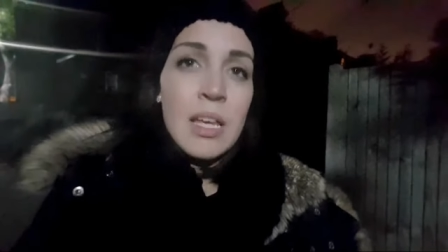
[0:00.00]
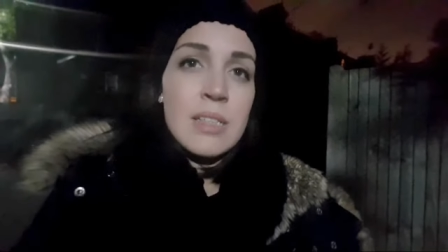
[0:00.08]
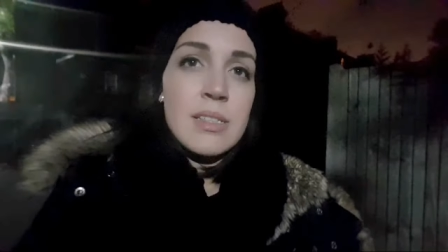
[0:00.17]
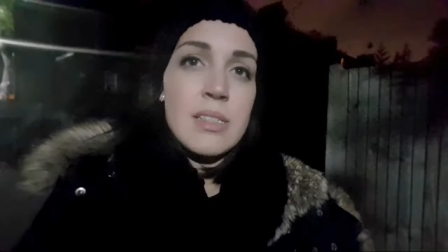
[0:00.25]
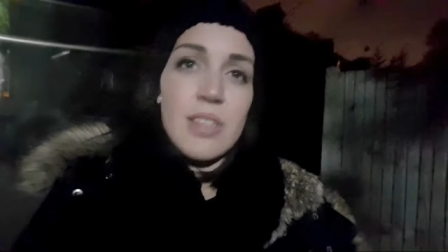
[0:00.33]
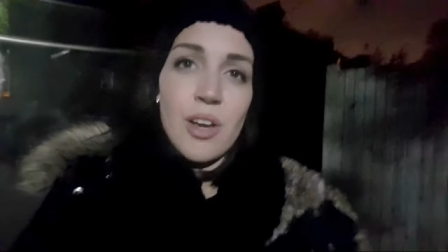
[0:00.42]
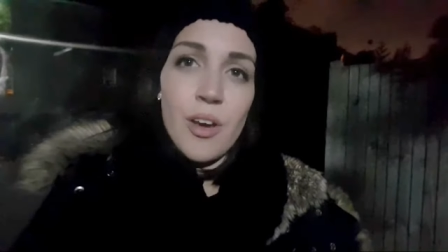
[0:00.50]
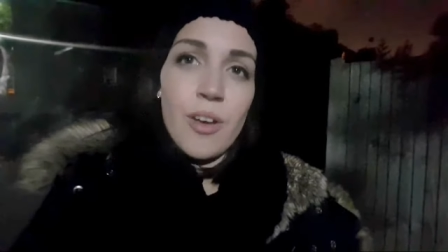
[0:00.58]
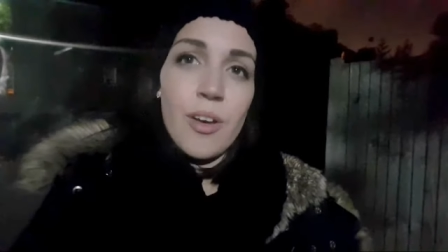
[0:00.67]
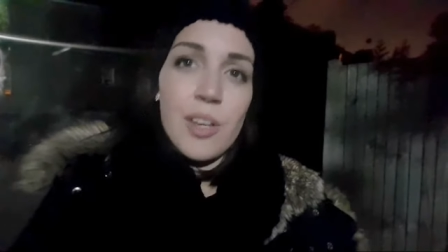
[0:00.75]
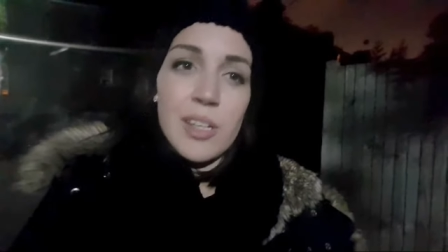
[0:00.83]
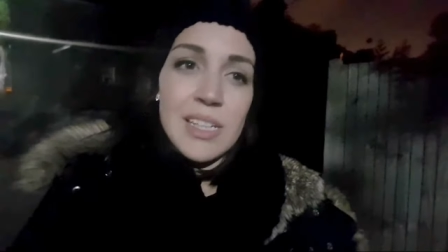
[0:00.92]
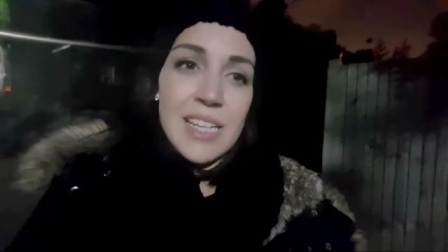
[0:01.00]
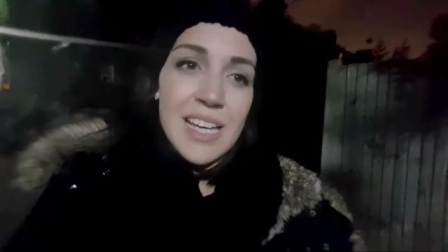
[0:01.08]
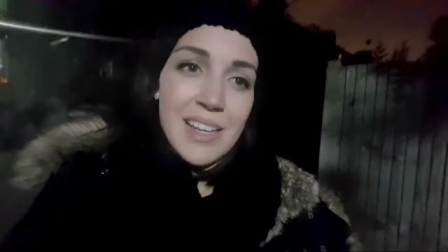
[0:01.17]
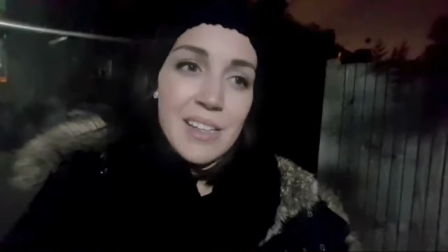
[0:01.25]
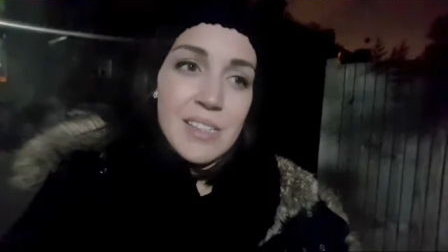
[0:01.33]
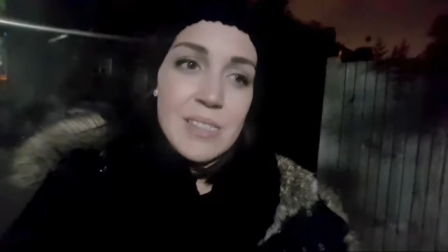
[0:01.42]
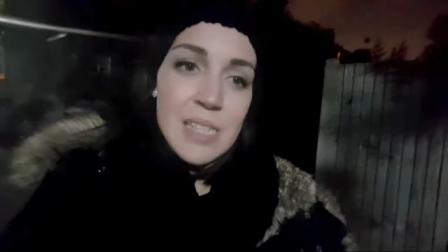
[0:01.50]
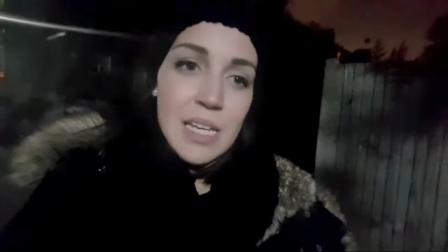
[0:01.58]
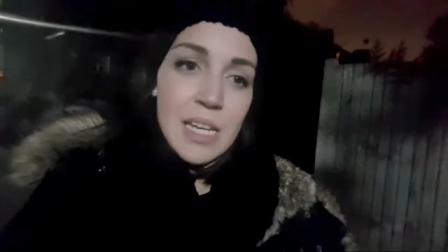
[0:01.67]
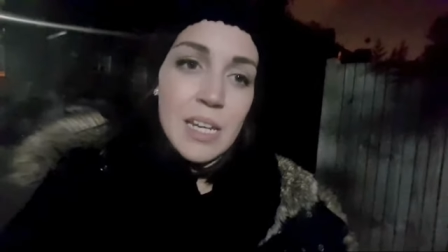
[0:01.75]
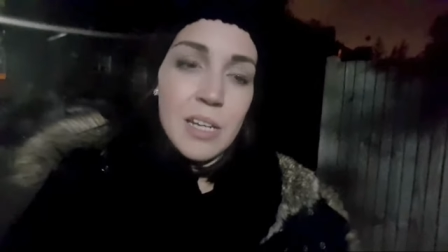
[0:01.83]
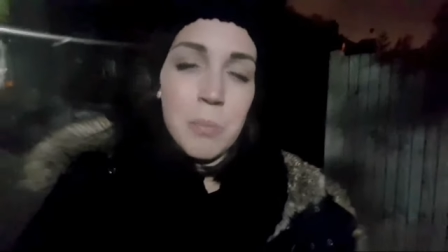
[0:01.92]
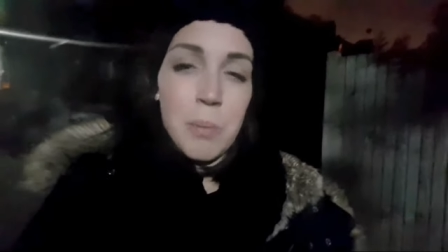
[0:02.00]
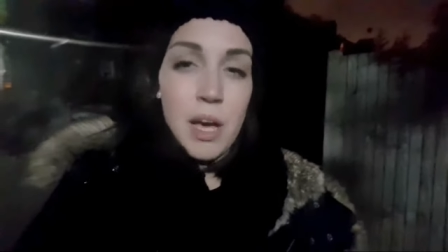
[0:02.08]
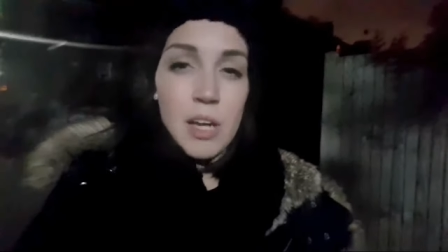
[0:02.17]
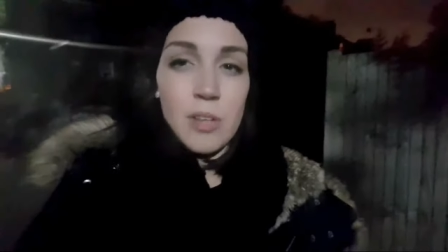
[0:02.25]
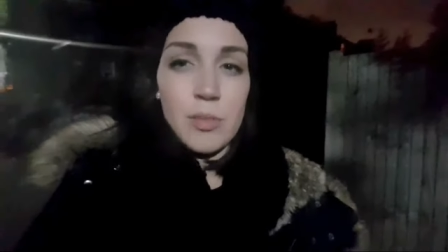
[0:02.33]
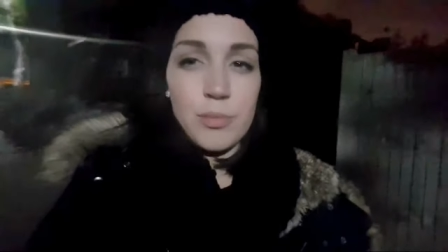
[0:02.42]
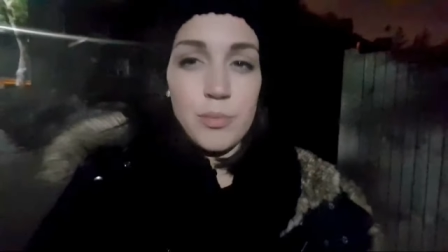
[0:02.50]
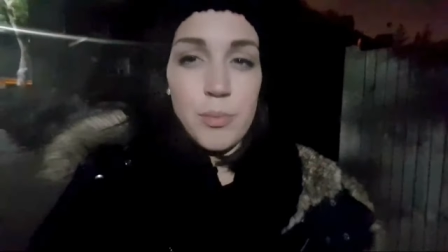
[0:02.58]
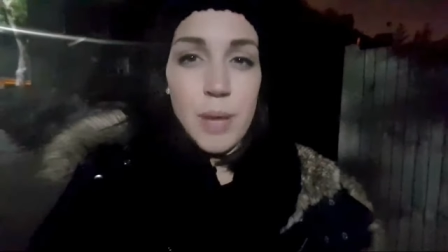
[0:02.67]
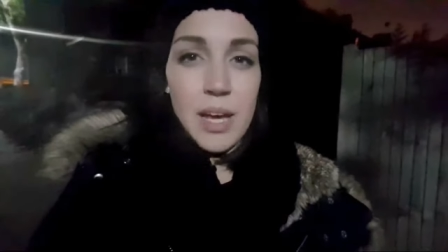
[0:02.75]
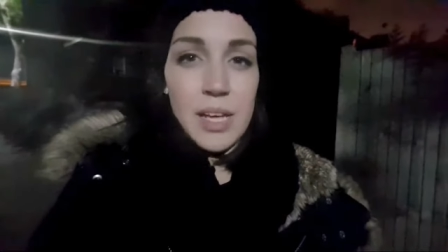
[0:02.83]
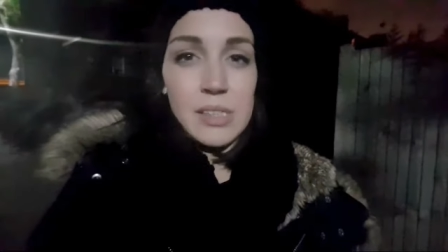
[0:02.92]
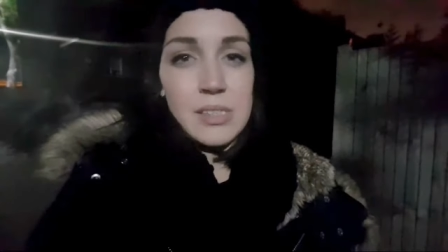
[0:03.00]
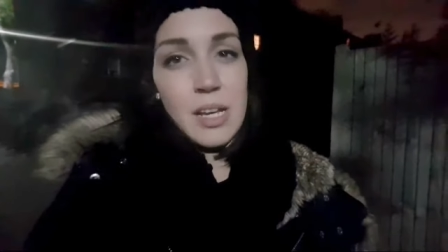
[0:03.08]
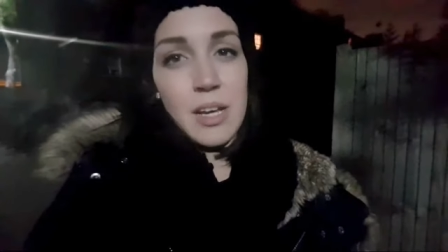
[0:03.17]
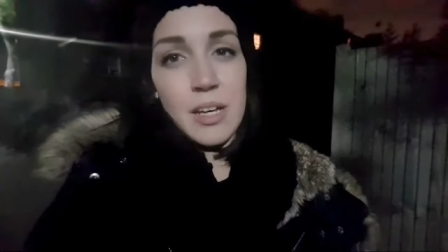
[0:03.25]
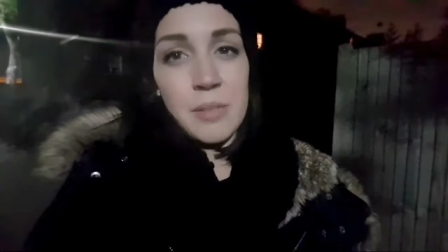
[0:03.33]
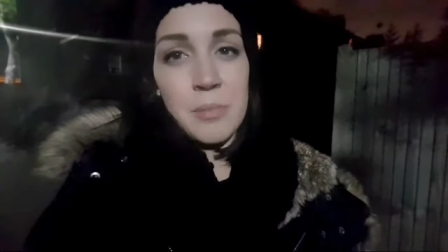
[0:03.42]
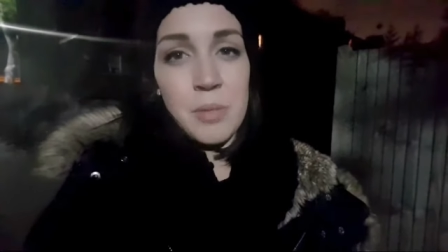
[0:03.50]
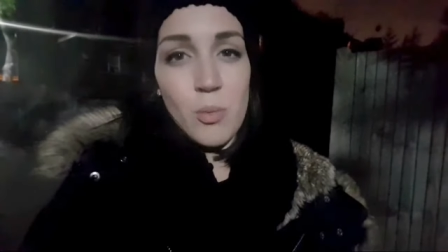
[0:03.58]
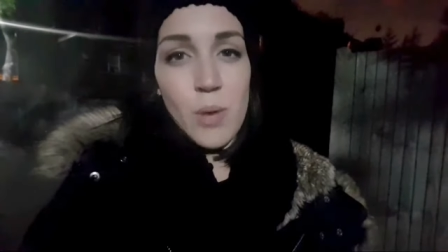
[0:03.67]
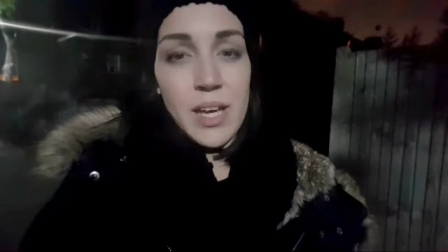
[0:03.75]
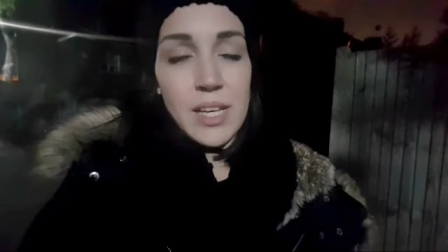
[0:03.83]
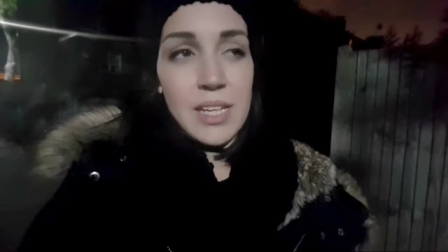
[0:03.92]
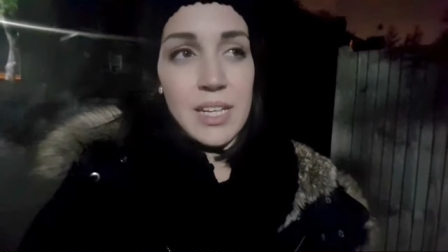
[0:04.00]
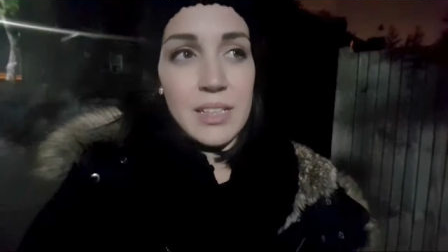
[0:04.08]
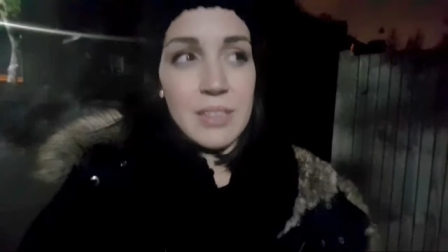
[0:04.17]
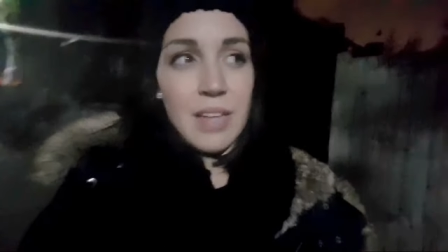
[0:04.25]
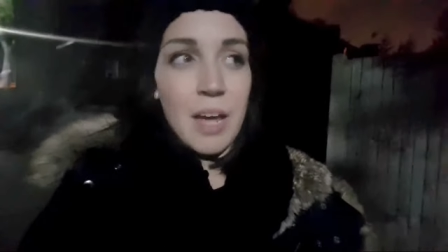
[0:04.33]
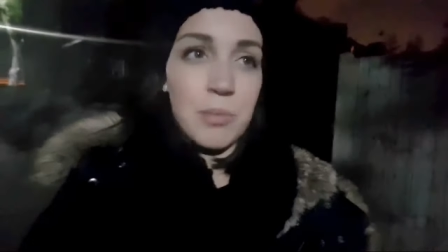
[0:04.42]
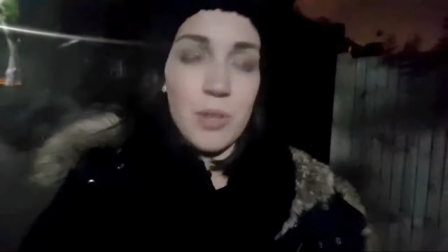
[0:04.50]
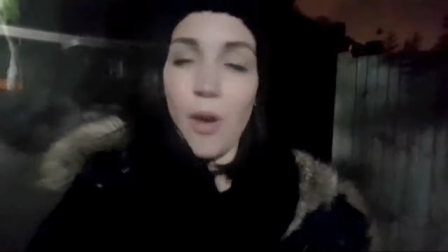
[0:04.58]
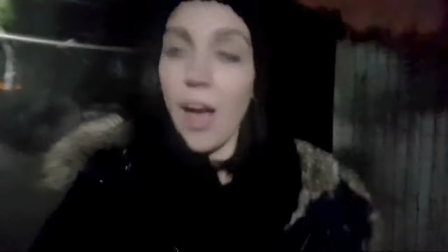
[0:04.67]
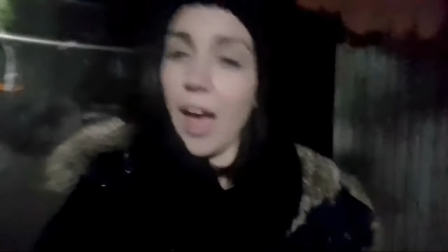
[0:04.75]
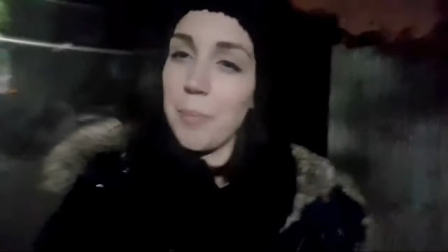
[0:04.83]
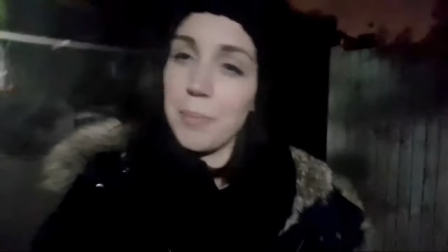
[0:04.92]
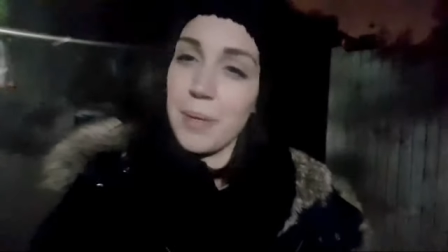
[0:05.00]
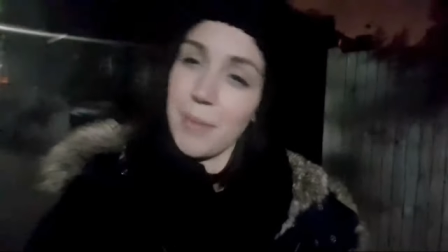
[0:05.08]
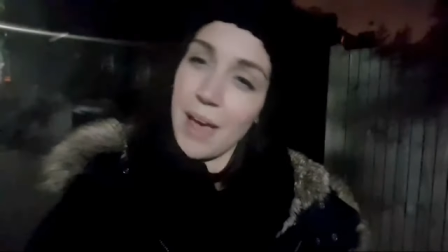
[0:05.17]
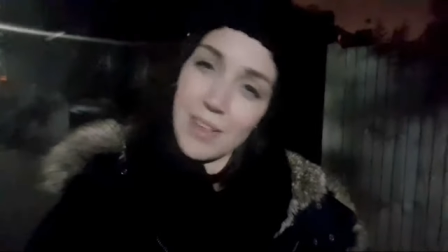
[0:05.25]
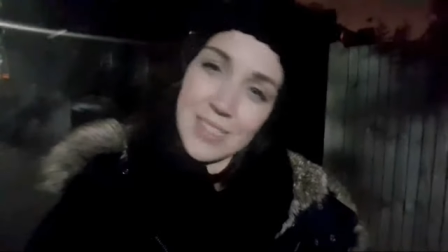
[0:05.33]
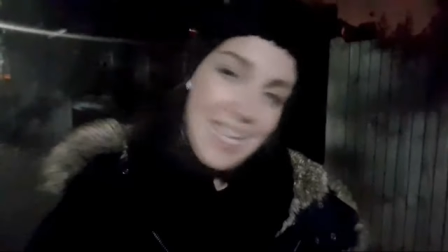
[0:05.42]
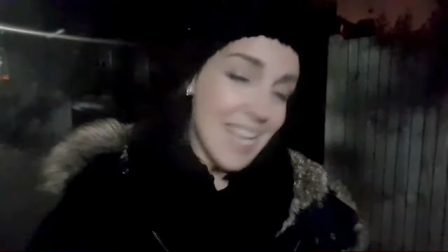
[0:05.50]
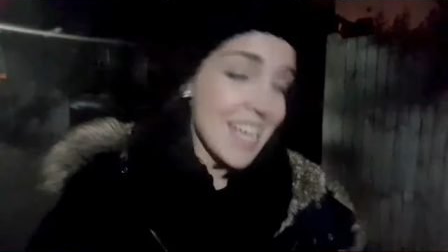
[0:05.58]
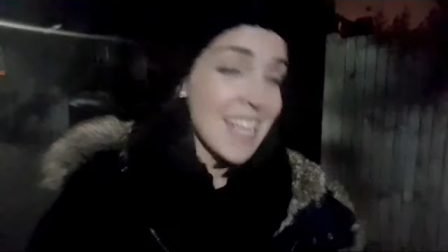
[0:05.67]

So yeah, it's taking part of my time away, and I'm not happy about it.